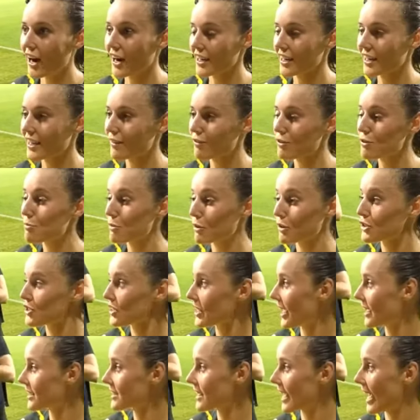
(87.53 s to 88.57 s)
So she asked
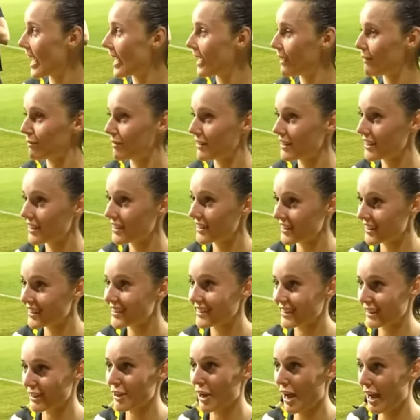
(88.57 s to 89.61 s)
me if I was going to the
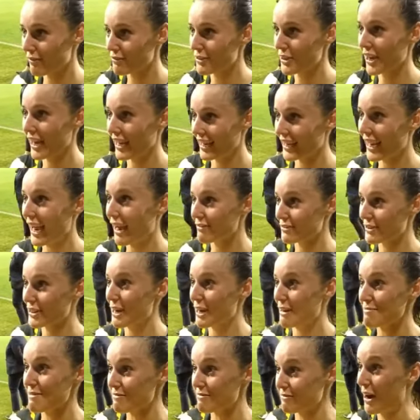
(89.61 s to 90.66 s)
Thursday game in
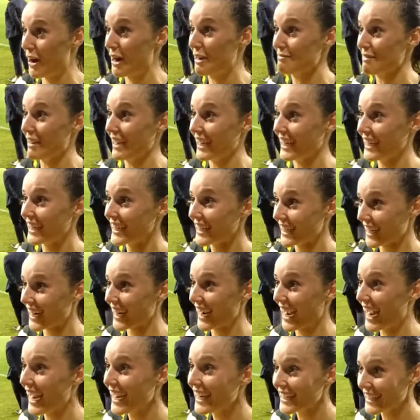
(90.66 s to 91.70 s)
Parramatta in which I said
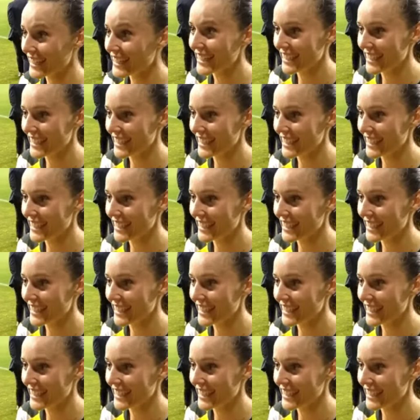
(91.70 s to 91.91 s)
yes